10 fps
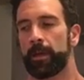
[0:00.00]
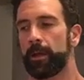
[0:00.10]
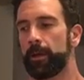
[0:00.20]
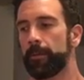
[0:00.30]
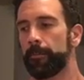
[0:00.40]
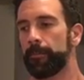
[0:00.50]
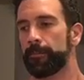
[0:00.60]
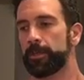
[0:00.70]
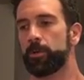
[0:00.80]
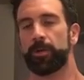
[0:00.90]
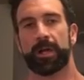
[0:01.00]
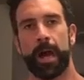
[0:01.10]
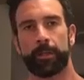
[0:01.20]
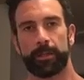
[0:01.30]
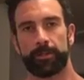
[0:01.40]
You go to
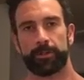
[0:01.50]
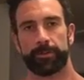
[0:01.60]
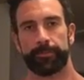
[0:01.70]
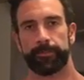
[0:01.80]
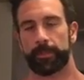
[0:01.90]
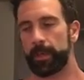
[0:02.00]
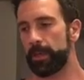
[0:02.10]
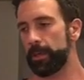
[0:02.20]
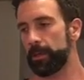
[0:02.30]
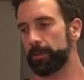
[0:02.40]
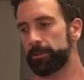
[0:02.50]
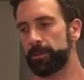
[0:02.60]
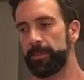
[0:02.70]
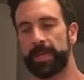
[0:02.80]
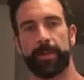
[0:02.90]
college
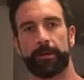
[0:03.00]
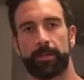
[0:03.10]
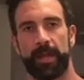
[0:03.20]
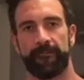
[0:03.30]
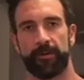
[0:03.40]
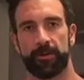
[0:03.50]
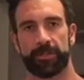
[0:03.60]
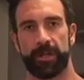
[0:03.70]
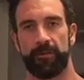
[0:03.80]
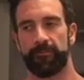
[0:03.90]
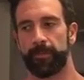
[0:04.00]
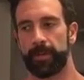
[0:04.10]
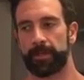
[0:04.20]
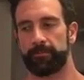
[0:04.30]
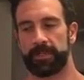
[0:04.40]
to make a better life for yourself,
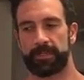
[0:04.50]
but